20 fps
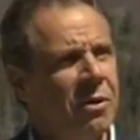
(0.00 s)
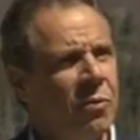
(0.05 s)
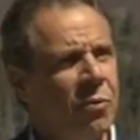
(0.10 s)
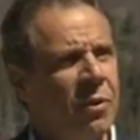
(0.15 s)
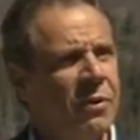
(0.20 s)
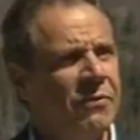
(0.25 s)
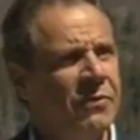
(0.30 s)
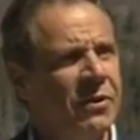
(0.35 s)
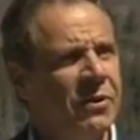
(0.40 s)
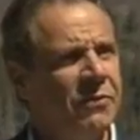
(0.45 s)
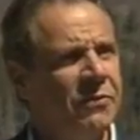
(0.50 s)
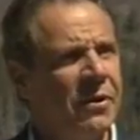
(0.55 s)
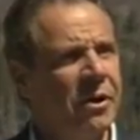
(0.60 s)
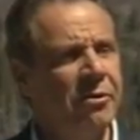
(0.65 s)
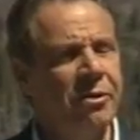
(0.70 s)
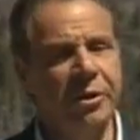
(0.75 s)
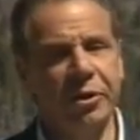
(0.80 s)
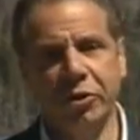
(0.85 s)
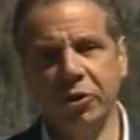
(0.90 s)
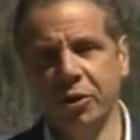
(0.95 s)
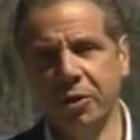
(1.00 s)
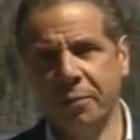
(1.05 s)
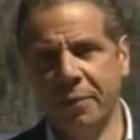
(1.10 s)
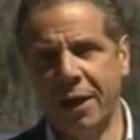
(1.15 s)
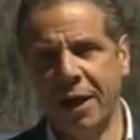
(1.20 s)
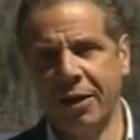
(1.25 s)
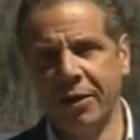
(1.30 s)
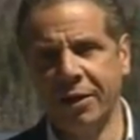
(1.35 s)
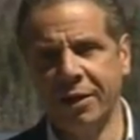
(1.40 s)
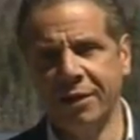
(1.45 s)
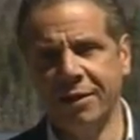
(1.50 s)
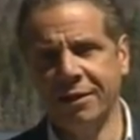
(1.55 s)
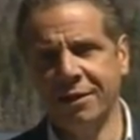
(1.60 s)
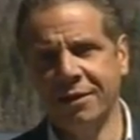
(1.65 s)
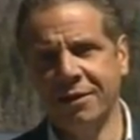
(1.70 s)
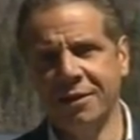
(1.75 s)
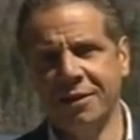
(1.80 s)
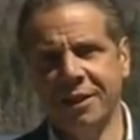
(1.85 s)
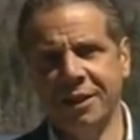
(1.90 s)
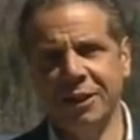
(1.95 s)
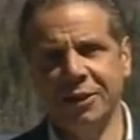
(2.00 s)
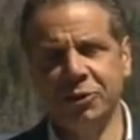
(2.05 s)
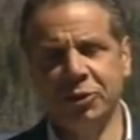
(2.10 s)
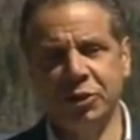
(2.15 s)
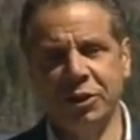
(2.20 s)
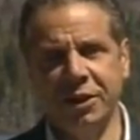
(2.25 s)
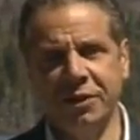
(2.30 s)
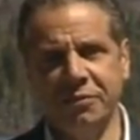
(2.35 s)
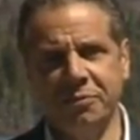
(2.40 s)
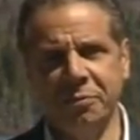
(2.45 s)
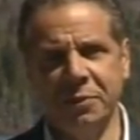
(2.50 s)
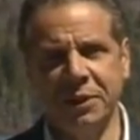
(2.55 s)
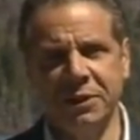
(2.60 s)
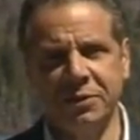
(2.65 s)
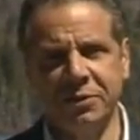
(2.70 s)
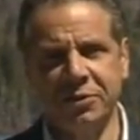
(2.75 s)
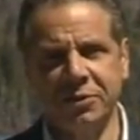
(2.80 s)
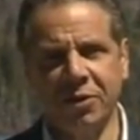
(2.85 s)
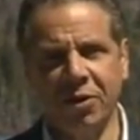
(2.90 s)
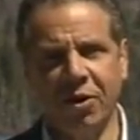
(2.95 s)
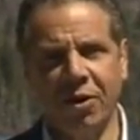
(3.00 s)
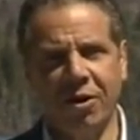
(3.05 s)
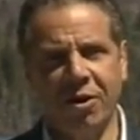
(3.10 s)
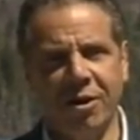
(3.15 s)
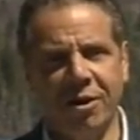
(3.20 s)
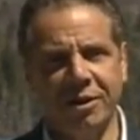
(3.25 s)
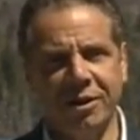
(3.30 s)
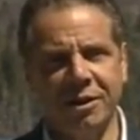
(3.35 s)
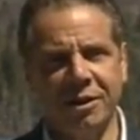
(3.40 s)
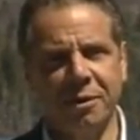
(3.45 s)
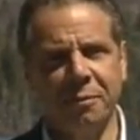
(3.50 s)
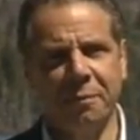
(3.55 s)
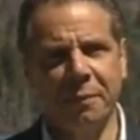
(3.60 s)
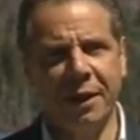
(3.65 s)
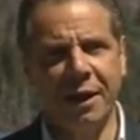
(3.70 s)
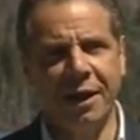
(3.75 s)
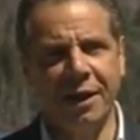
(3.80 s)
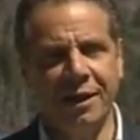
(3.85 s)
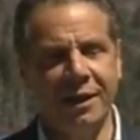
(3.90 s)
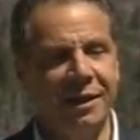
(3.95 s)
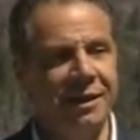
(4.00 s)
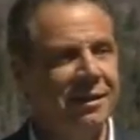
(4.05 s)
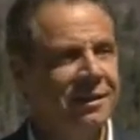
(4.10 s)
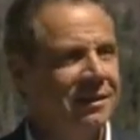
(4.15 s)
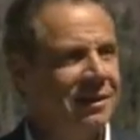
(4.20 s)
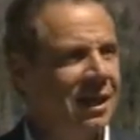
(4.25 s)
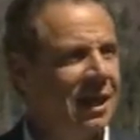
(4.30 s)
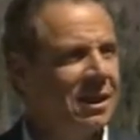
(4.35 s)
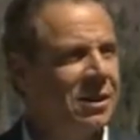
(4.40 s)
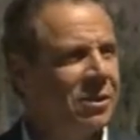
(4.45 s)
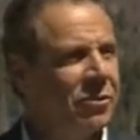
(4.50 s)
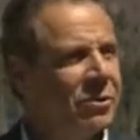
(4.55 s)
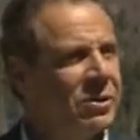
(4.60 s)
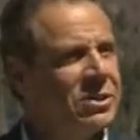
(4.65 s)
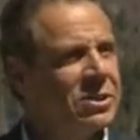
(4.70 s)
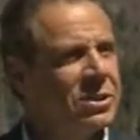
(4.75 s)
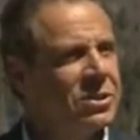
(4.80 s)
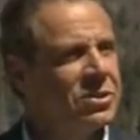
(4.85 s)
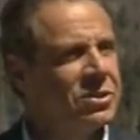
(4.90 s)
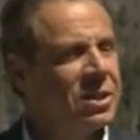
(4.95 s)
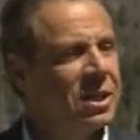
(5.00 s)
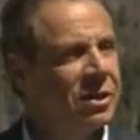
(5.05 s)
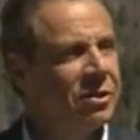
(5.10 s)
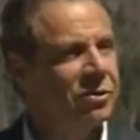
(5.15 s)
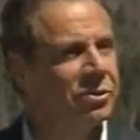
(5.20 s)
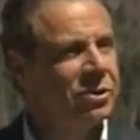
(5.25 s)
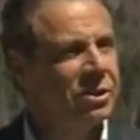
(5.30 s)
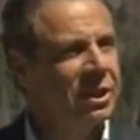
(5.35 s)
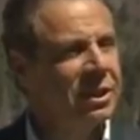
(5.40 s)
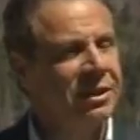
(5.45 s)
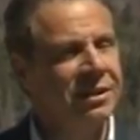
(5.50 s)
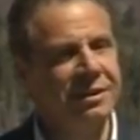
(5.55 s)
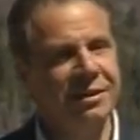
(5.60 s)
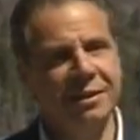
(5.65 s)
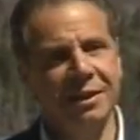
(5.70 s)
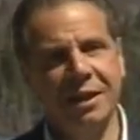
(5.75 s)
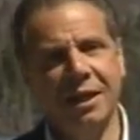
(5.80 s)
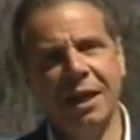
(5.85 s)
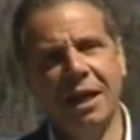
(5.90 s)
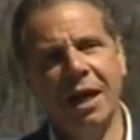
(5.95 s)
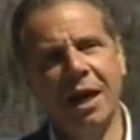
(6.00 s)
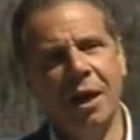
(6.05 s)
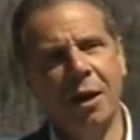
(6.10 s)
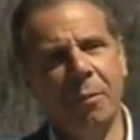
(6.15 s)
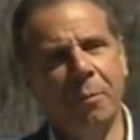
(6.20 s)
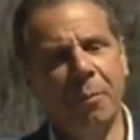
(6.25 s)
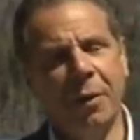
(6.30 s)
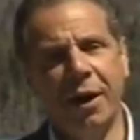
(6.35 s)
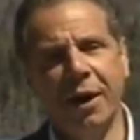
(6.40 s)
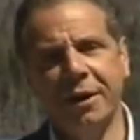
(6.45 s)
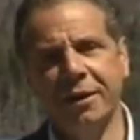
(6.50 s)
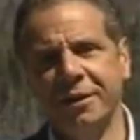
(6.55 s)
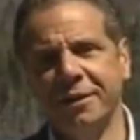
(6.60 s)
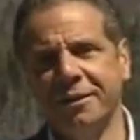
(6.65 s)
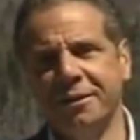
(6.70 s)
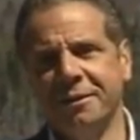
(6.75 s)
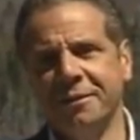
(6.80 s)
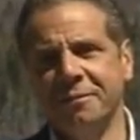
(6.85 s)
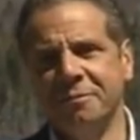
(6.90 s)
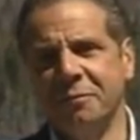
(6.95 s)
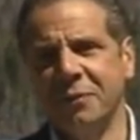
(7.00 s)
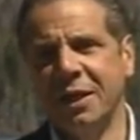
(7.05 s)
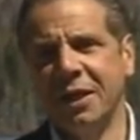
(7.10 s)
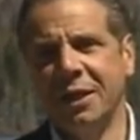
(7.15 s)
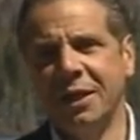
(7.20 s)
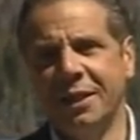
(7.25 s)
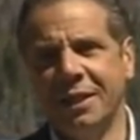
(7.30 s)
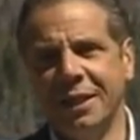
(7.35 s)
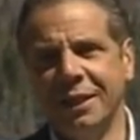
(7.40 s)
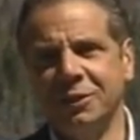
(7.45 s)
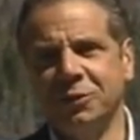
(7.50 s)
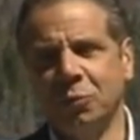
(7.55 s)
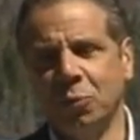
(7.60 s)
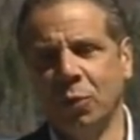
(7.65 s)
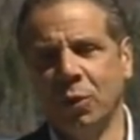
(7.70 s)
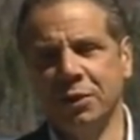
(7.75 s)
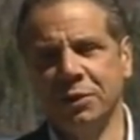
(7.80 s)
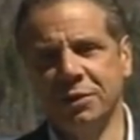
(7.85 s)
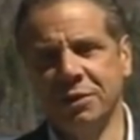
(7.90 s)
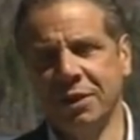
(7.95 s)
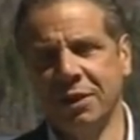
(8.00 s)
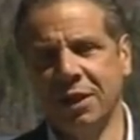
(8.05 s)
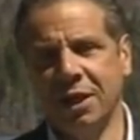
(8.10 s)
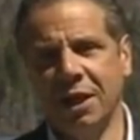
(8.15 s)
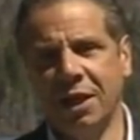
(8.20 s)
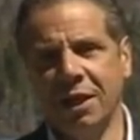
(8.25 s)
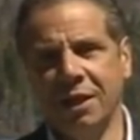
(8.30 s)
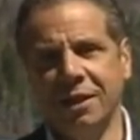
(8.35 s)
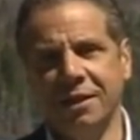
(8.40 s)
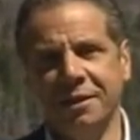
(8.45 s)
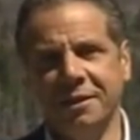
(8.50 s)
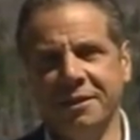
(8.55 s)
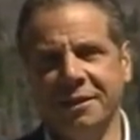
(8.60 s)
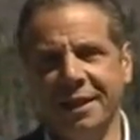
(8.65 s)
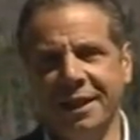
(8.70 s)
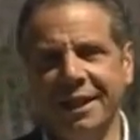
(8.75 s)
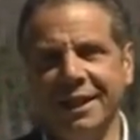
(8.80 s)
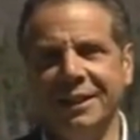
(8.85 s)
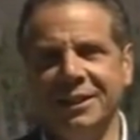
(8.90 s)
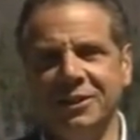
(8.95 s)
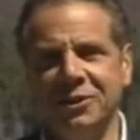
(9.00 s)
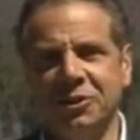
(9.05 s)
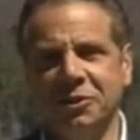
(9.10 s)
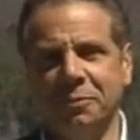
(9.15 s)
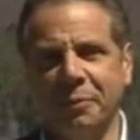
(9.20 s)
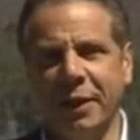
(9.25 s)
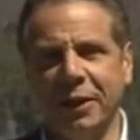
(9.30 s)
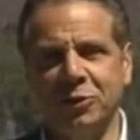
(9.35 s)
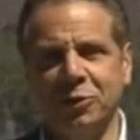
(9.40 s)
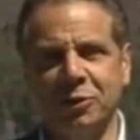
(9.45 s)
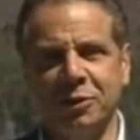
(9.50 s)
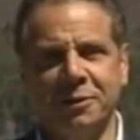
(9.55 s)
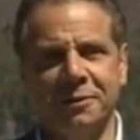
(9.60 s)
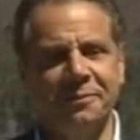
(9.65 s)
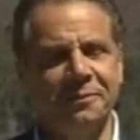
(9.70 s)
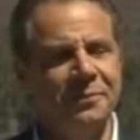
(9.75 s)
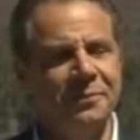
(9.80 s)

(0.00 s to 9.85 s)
we feel very good about it. The achievements are combining, and there is a synergy, but this one today is special.